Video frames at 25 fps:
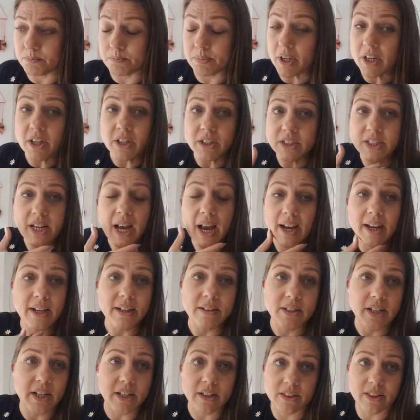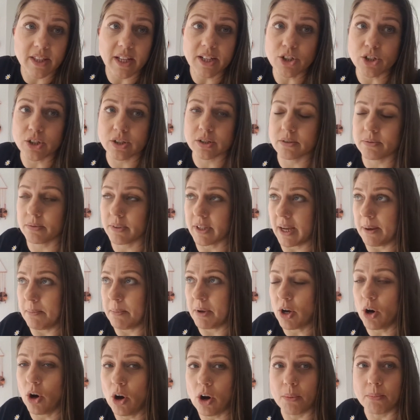Because yeah, they just get
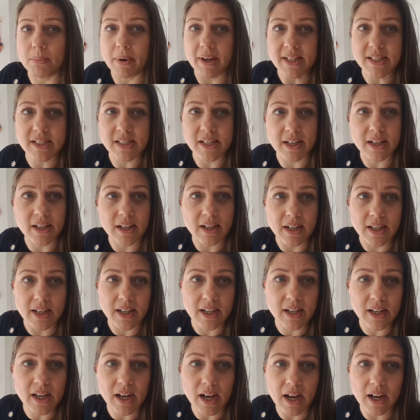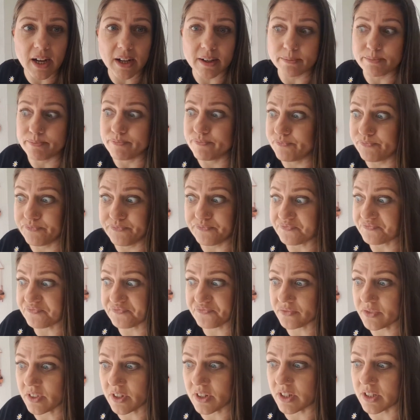me hot basically.
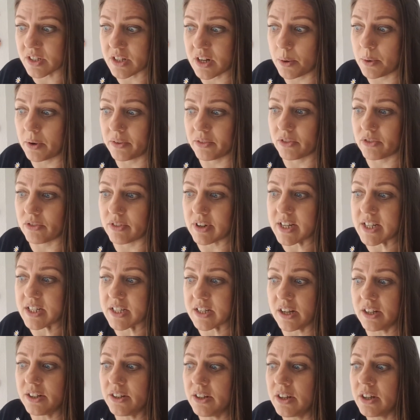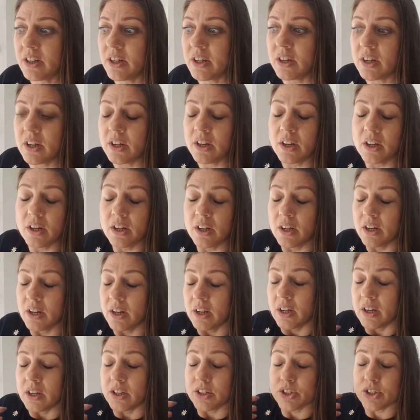There's no other reason.
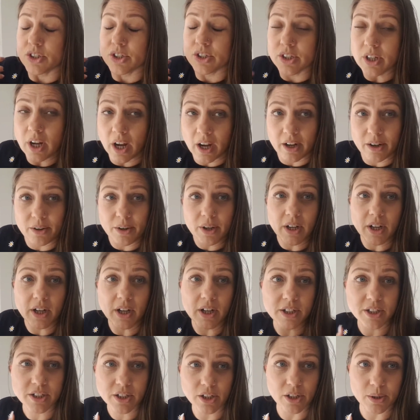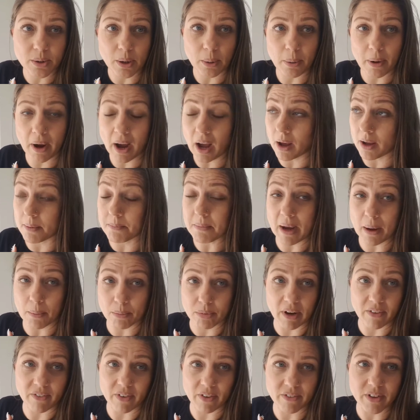So, excuse me, I'm out of
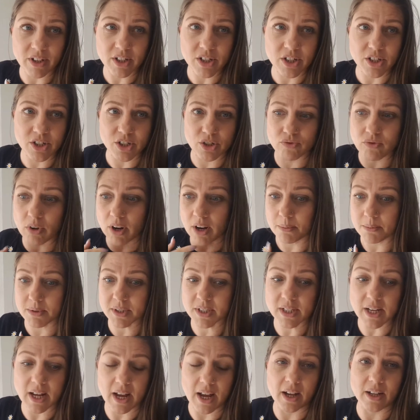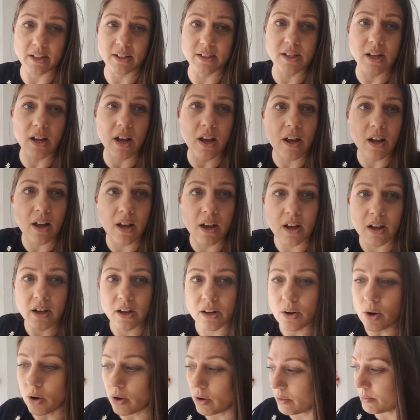breath. I've literally just run up the stairs,
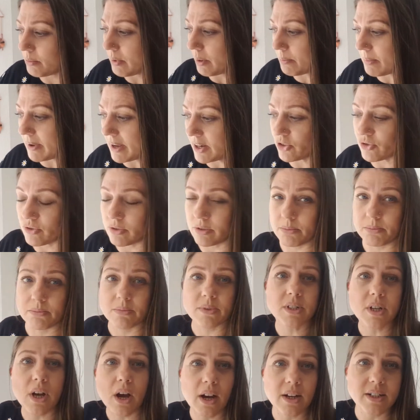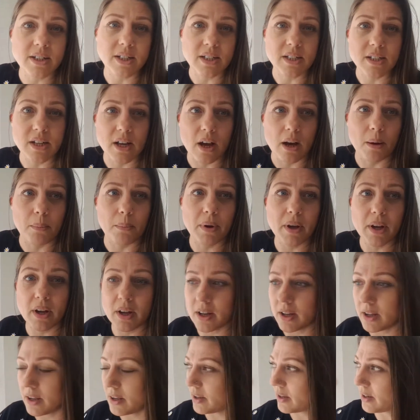got all my bedroom tidied up,
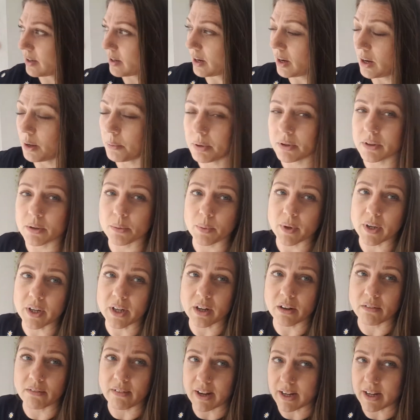opened the window